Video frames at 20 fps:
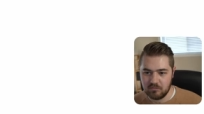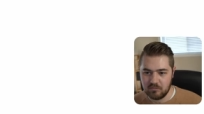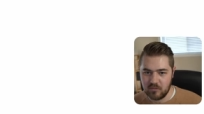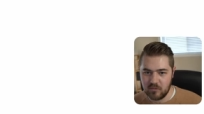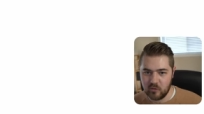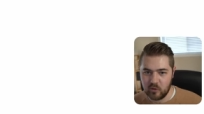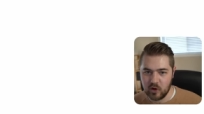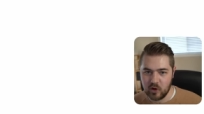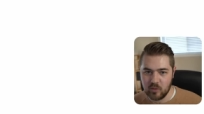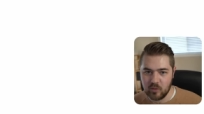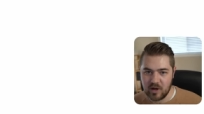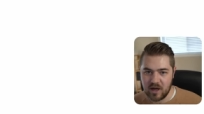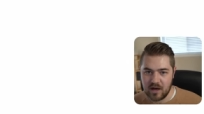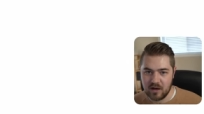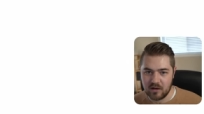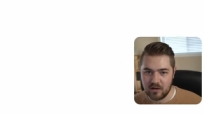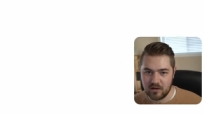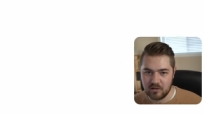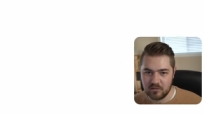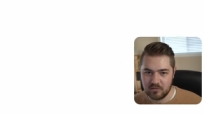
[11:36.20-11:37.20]
if we go
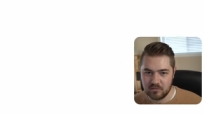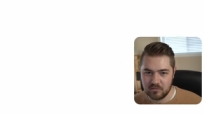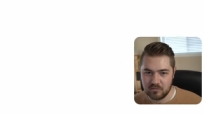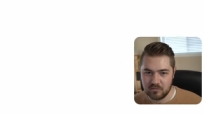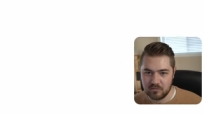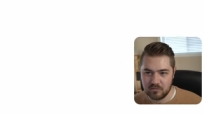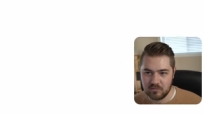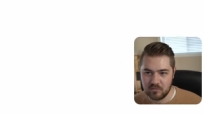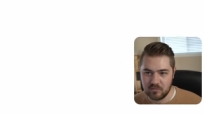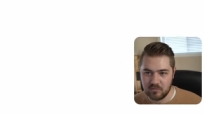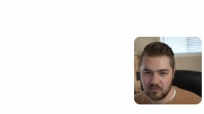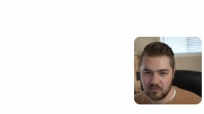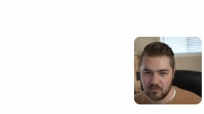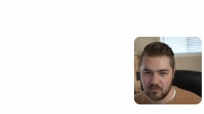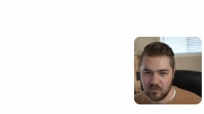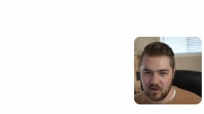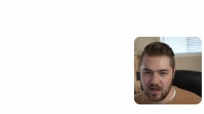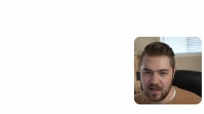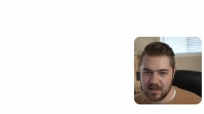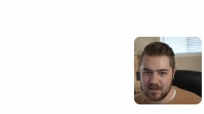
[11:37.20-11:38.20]
back,
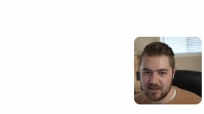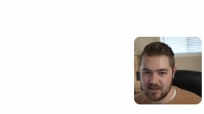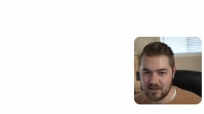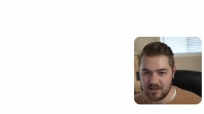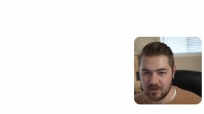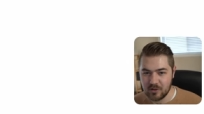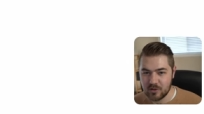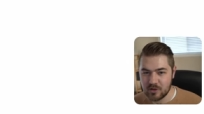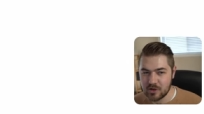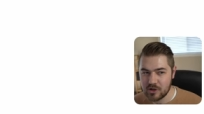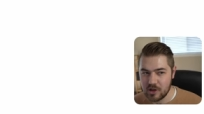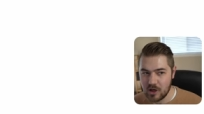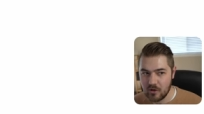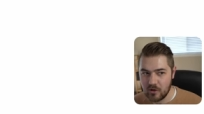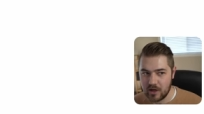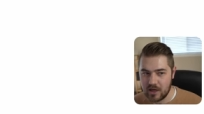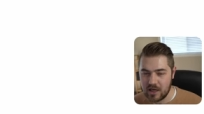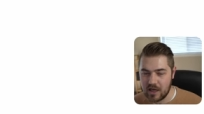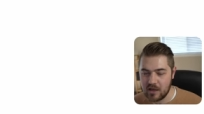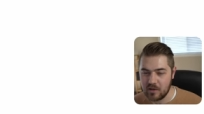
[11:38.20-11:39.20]
it's still
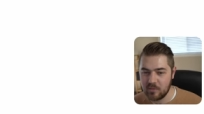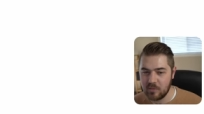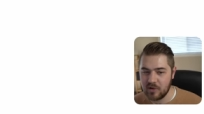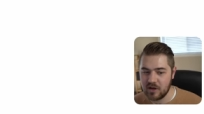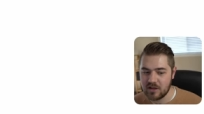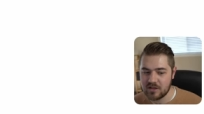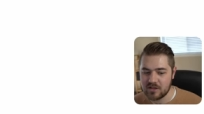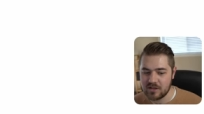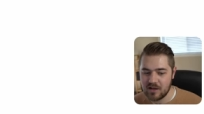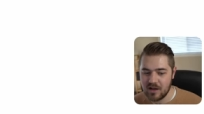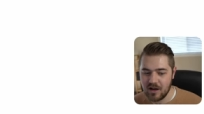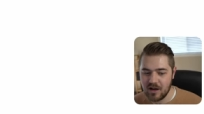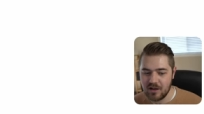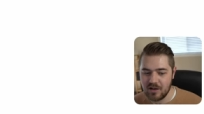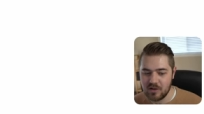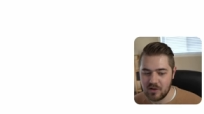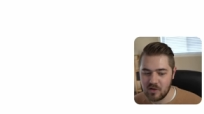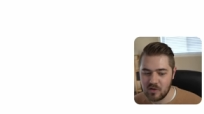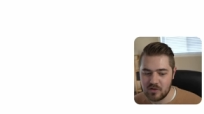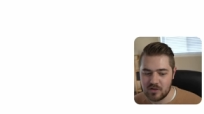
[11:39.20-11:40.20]
showing it, but it's
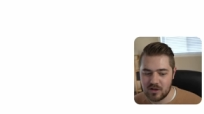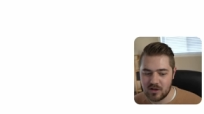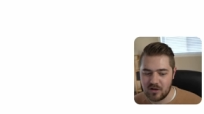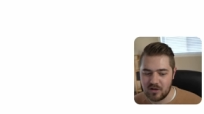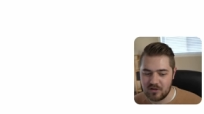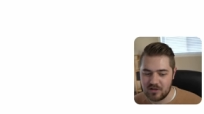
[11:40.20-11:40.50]
not using our